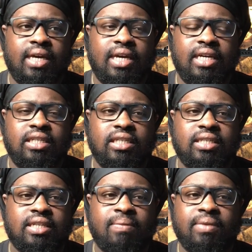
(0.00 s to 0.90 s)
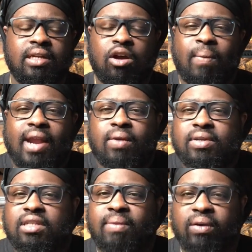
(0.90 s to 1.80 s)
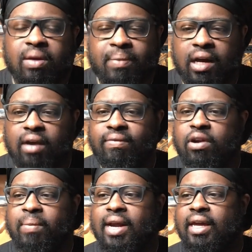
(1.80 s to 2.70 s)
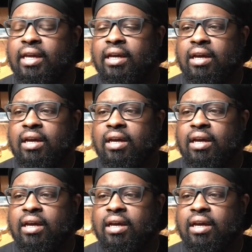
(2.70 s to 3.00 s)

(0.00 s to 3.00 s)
It's just something, nobody wants to be ripped off, nobody